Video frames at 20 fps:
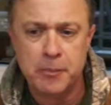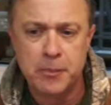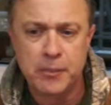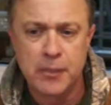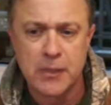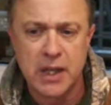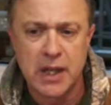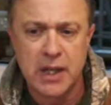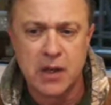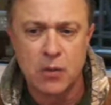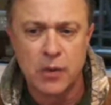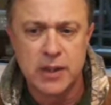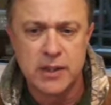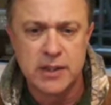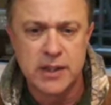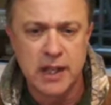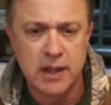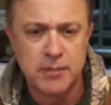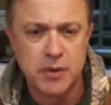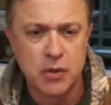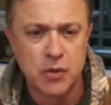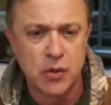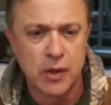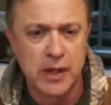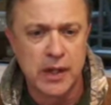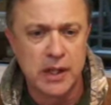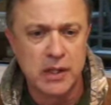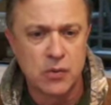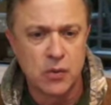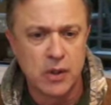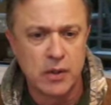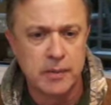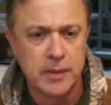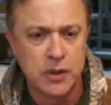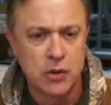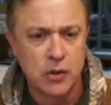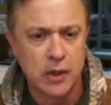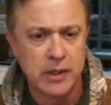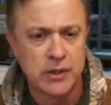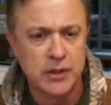And we had set up the dredge. We had been
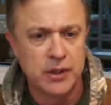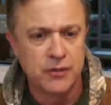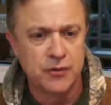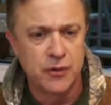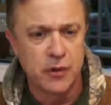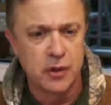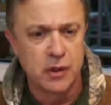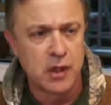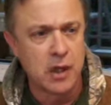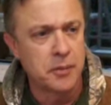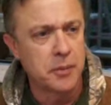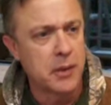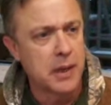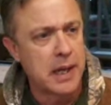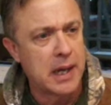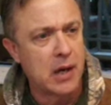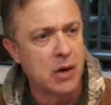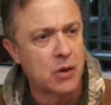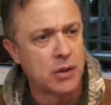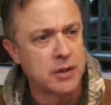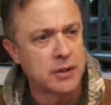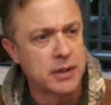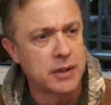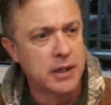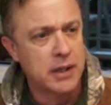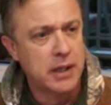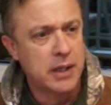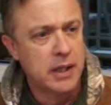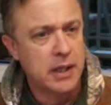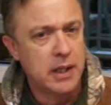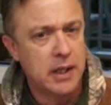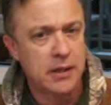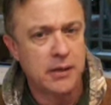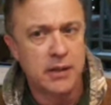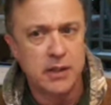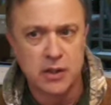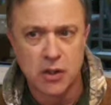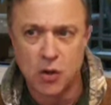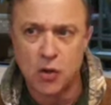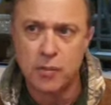dredging for a couple hours, and
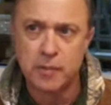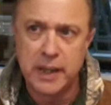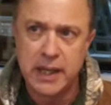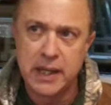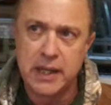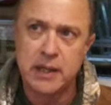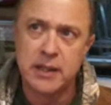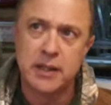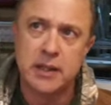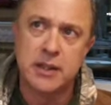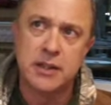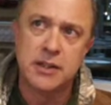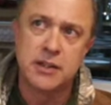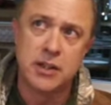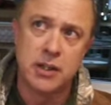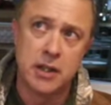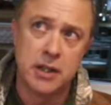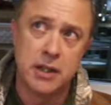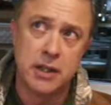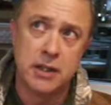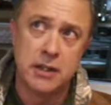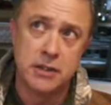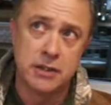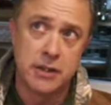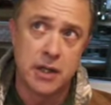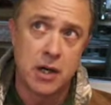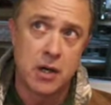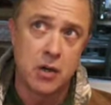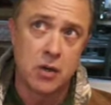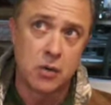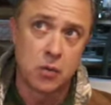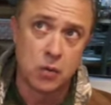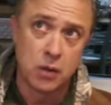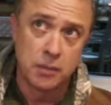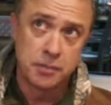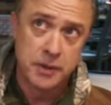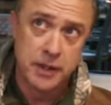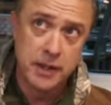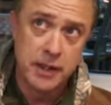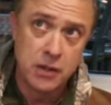this old man and his son and his dog were
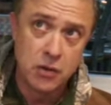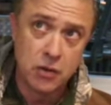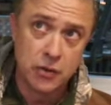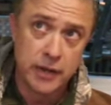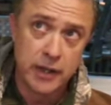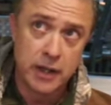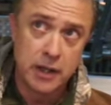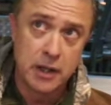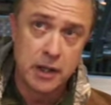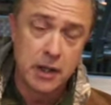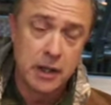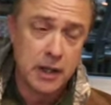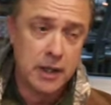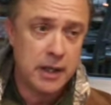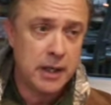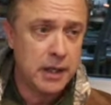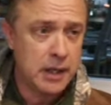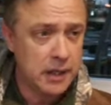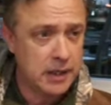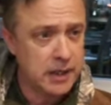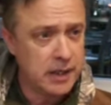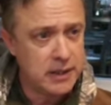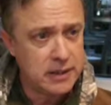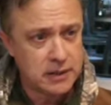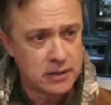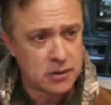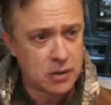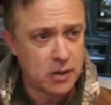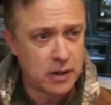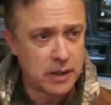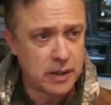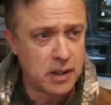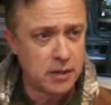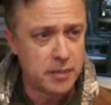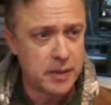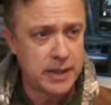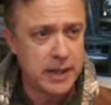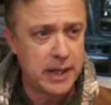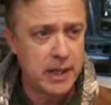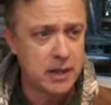up the hill there, and they started
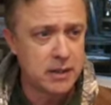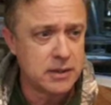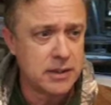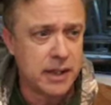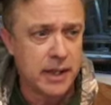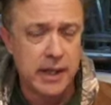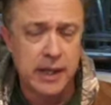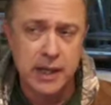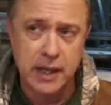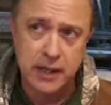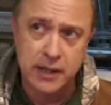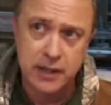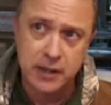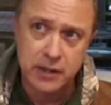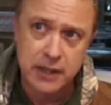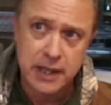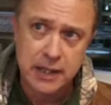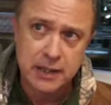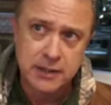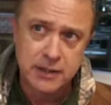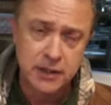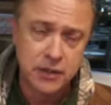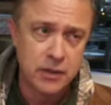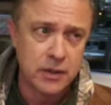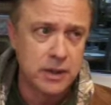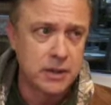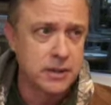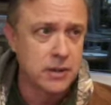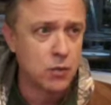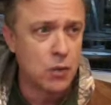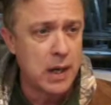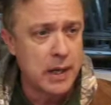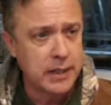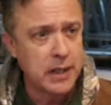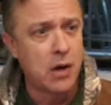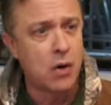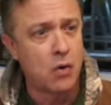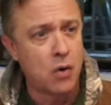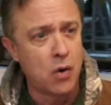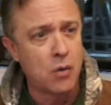coming down and said, "Hey, how you guys doing?" They said, "Why
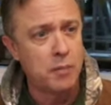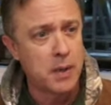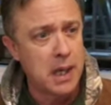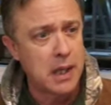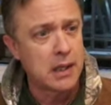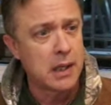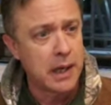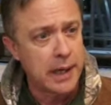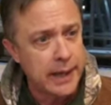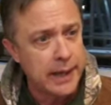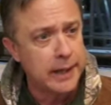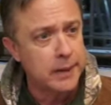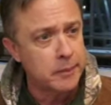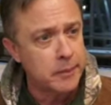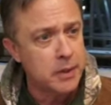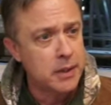y'all on my claim?"